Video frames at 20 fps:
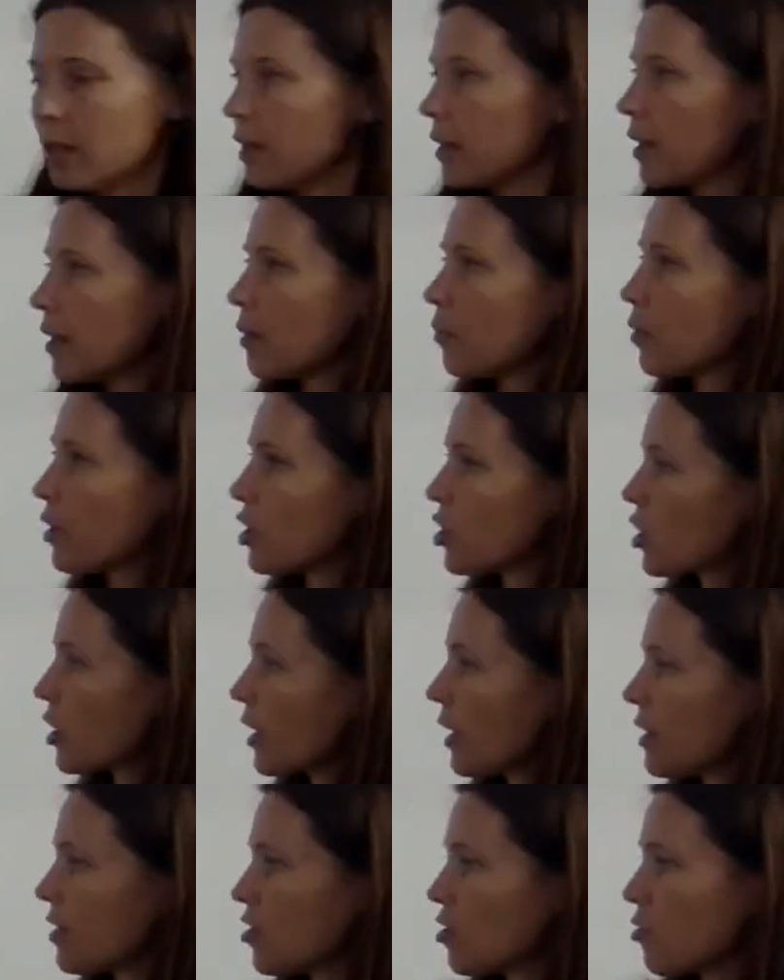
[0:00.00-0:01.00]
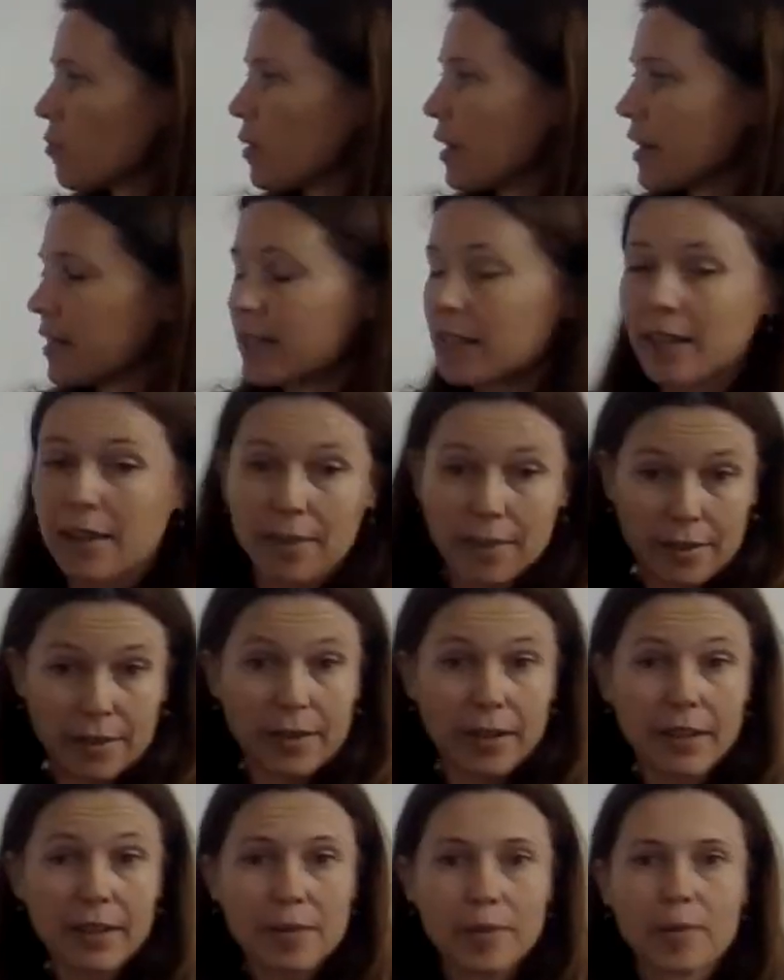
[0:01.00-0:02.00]
in which case you might say the
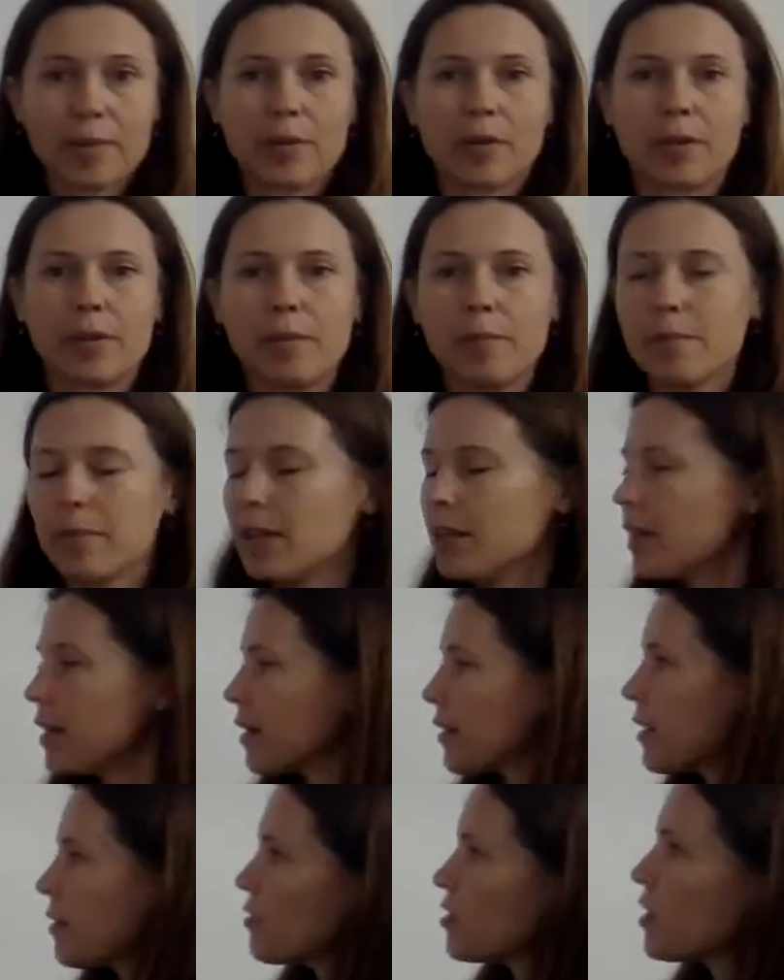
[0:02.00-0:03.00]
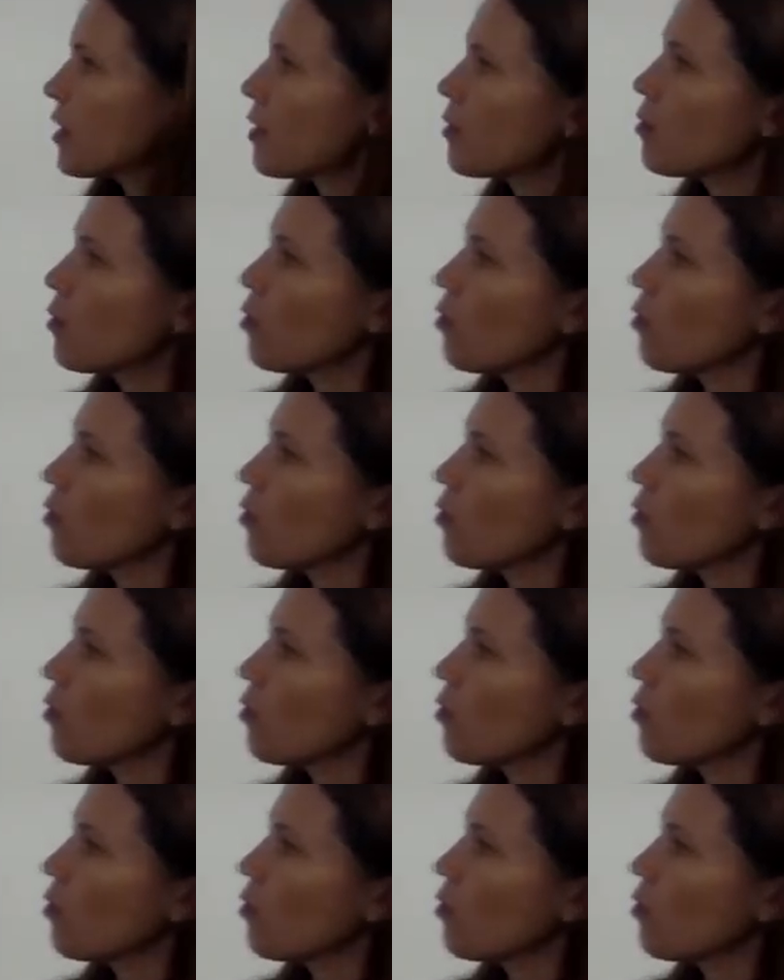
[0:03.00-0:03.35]
9th term. They've said